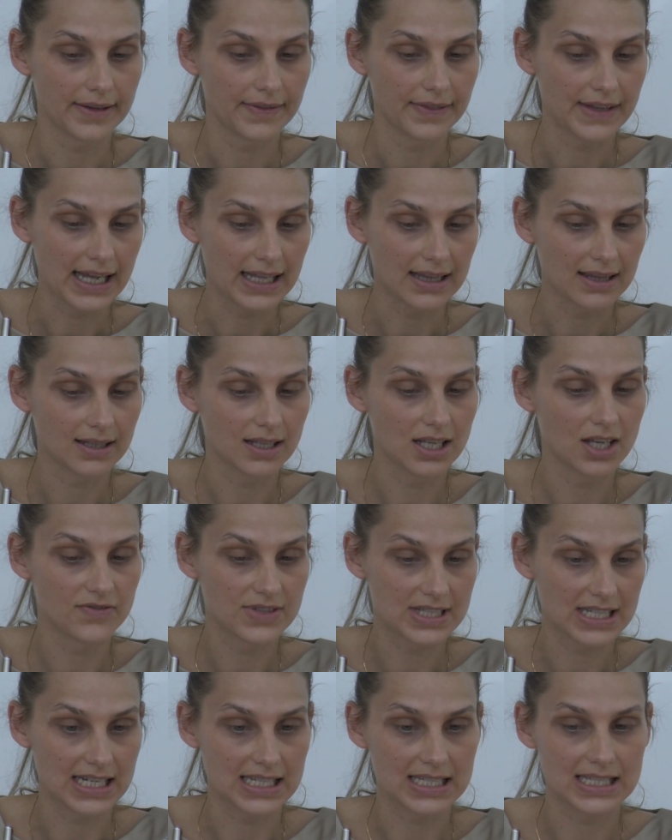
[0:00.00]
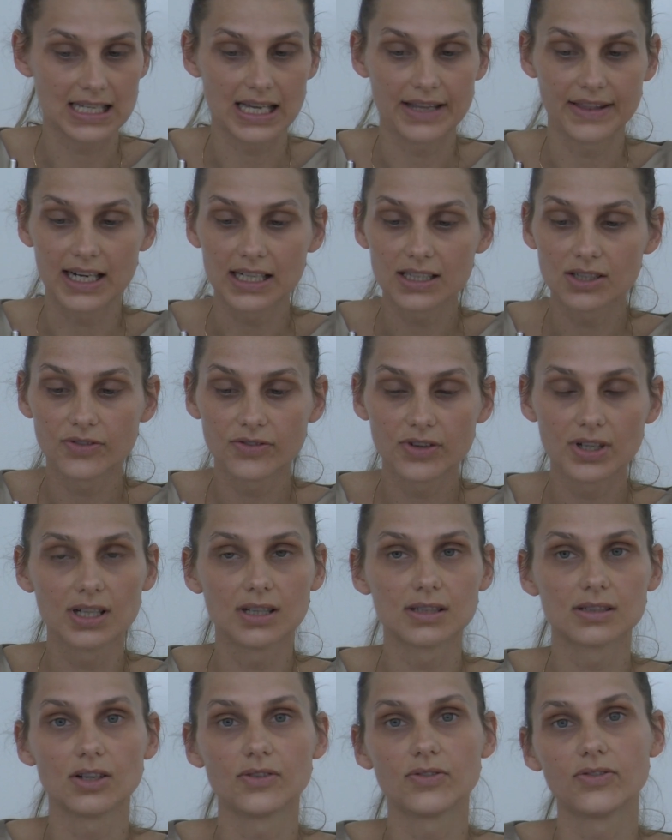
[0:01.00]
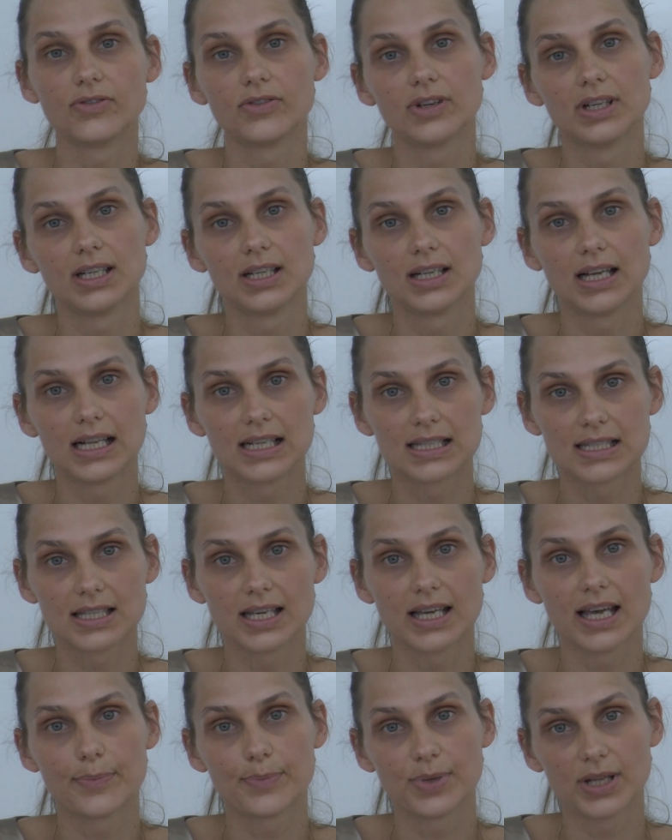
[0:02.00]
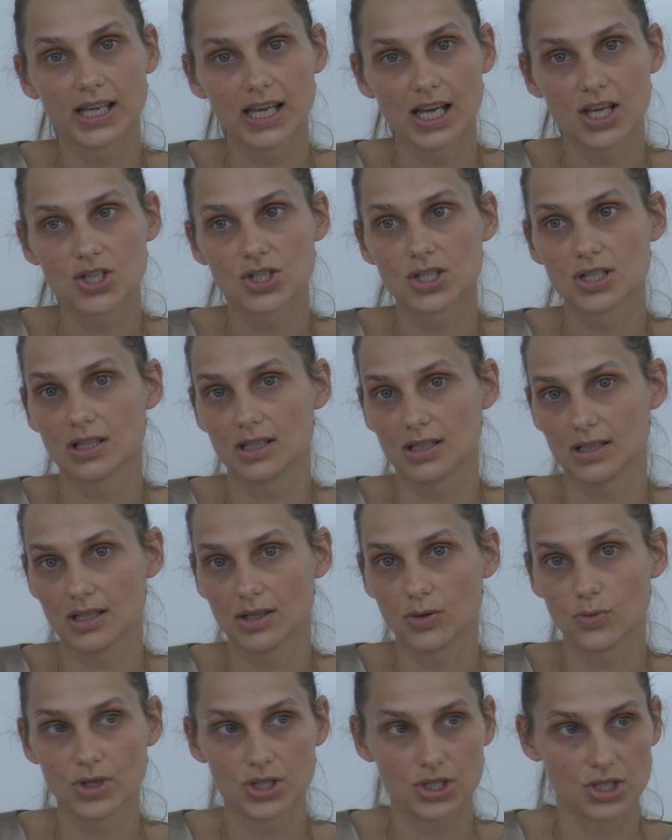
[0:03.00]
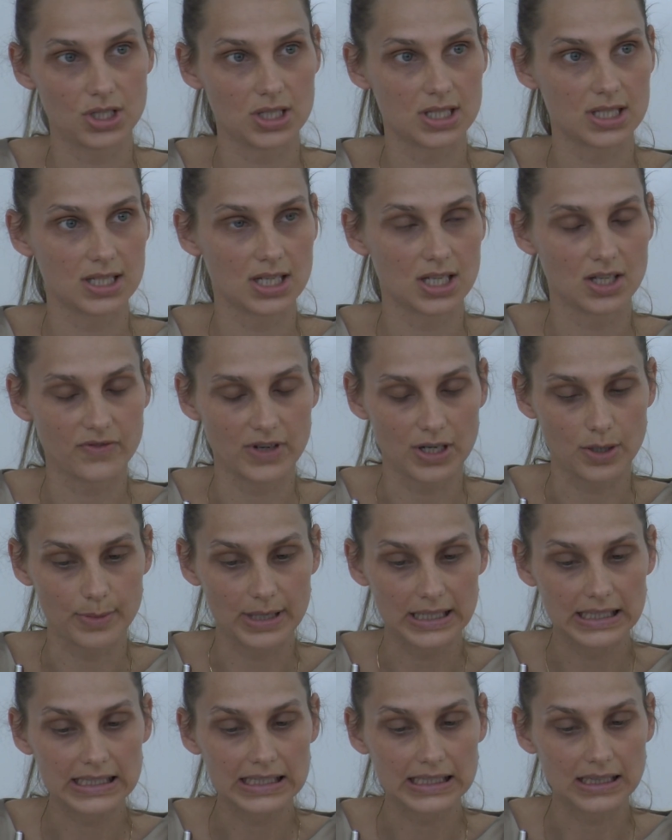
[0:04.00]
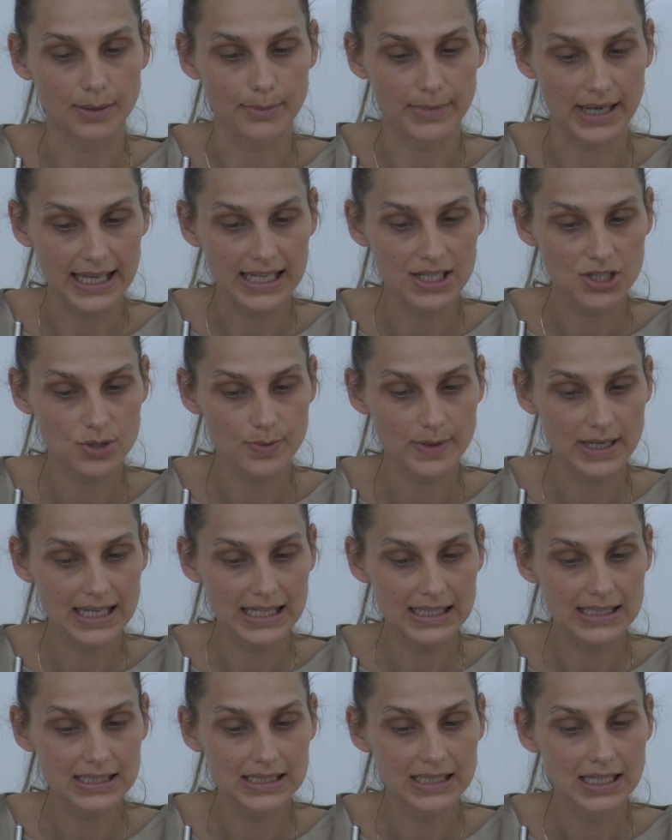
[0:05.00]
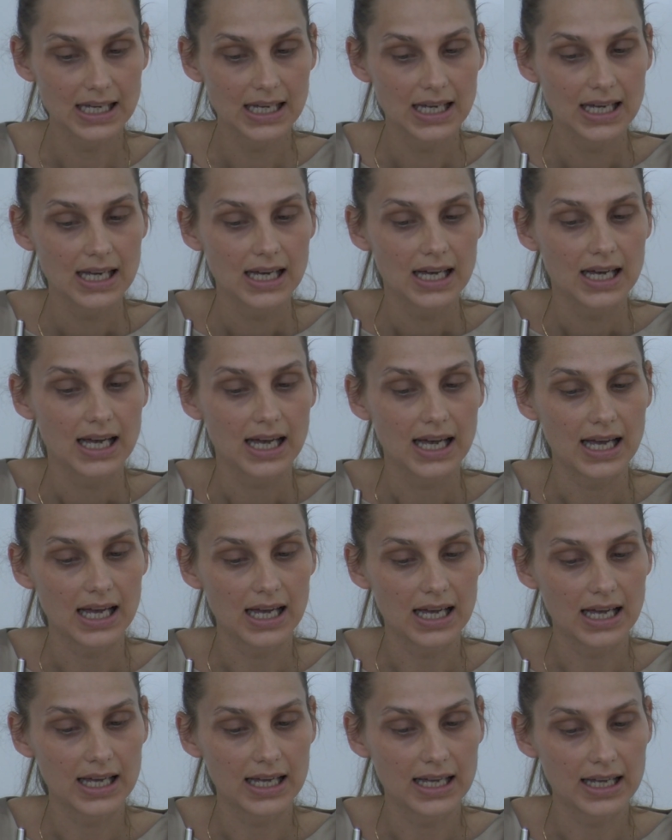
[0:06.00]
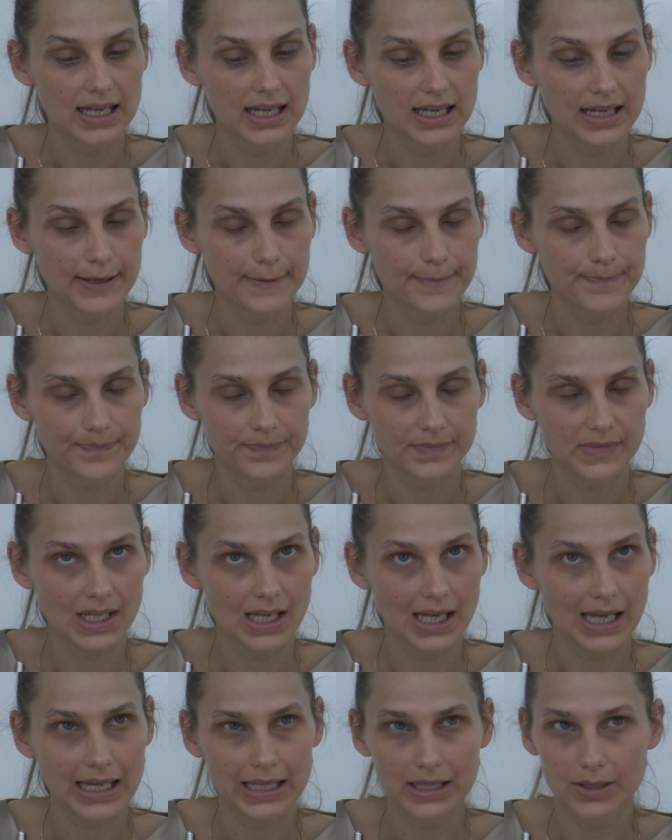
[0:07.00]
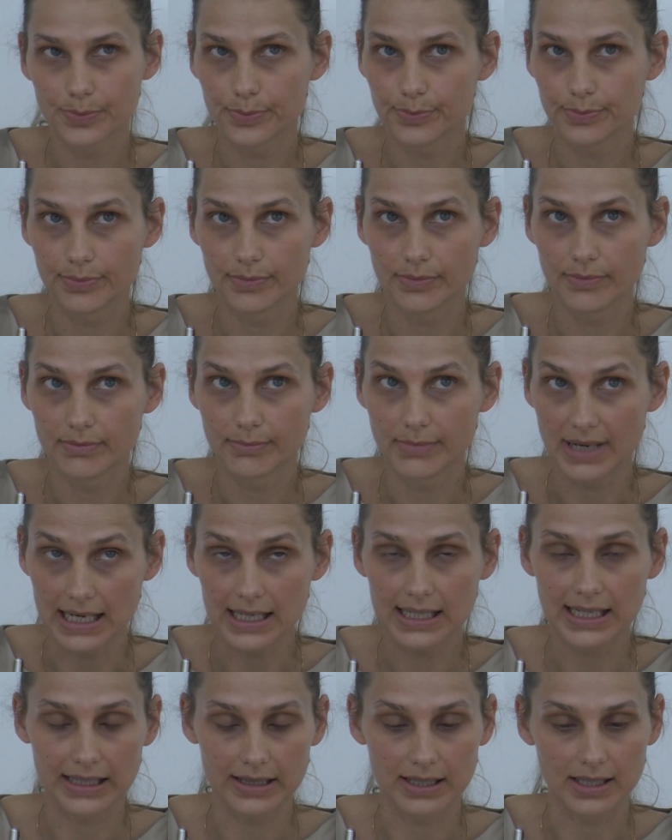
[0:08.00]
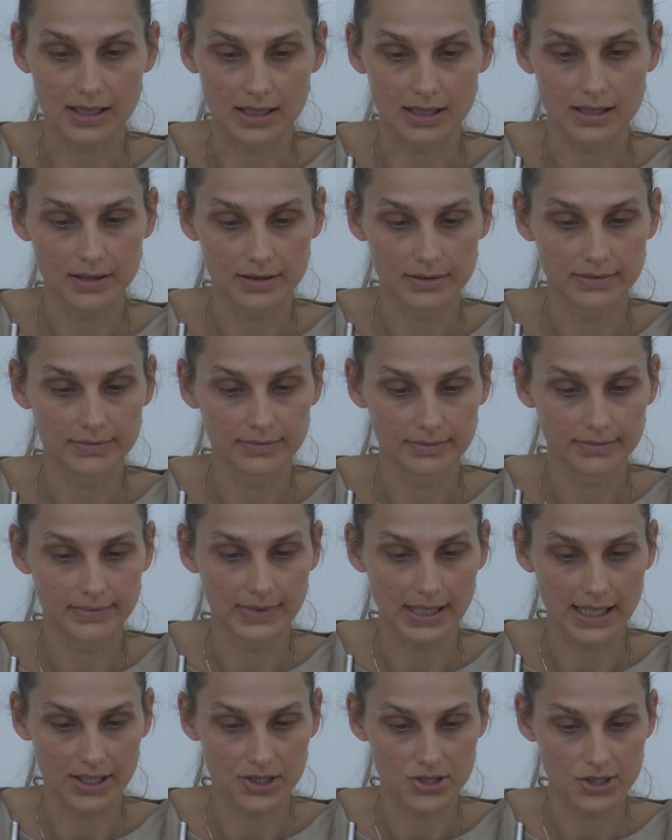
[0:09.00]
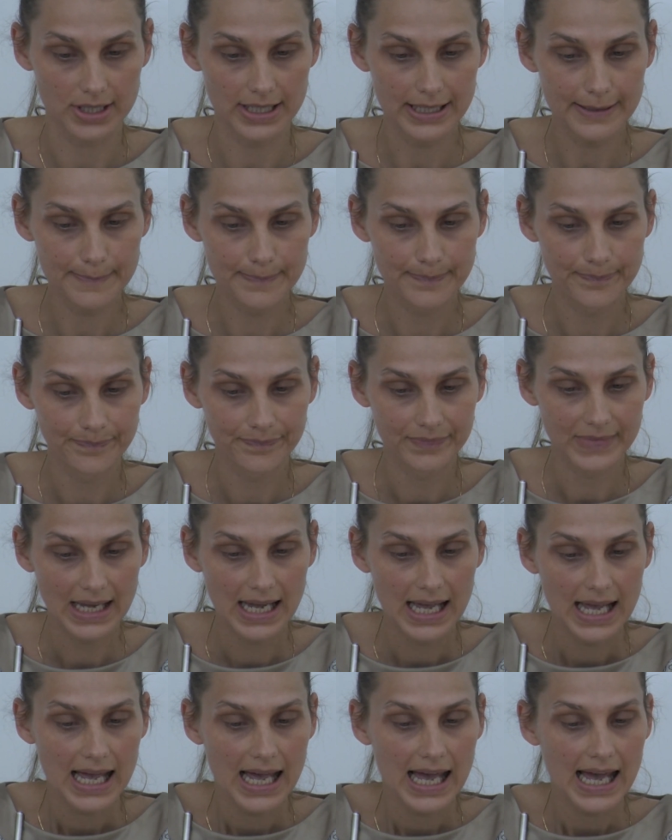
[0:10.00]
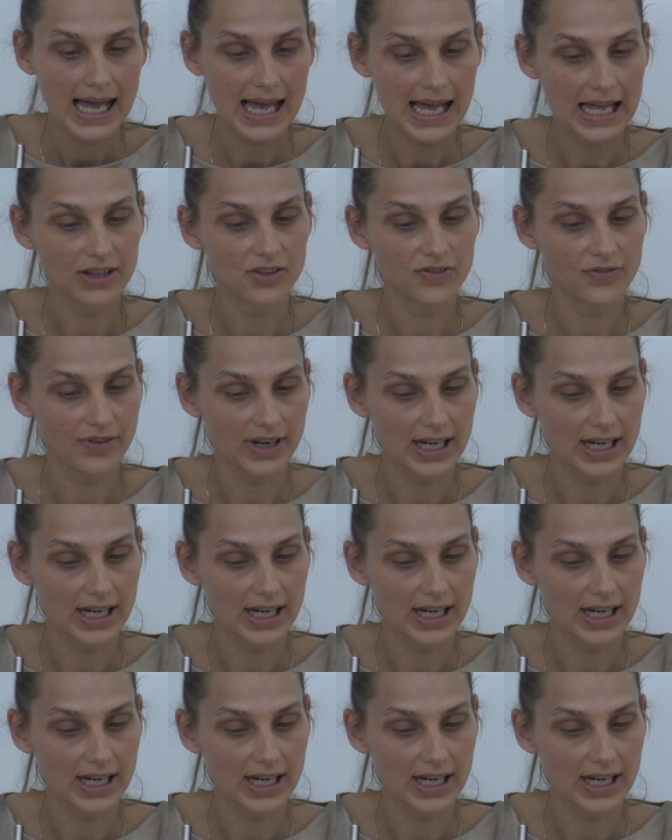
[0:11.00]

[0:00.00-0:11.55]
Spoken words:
That gives us another field of LCA application, which is environmental management and marketing, actually. And